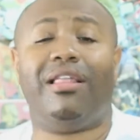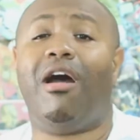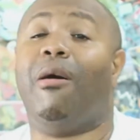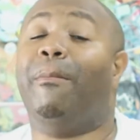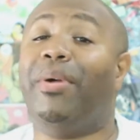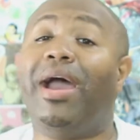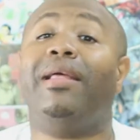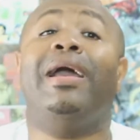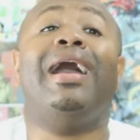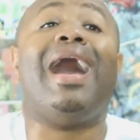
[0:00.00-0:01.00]
along,
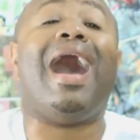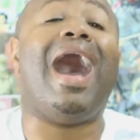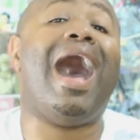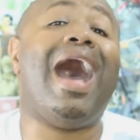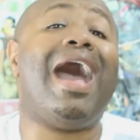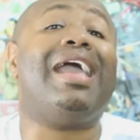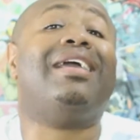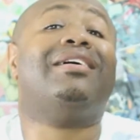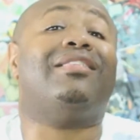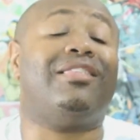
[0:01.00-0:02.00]
but
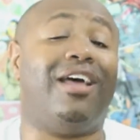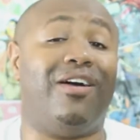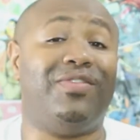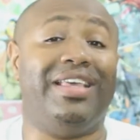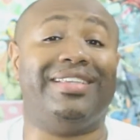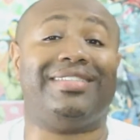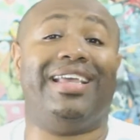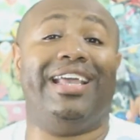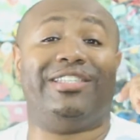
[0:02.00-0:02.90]
I love this.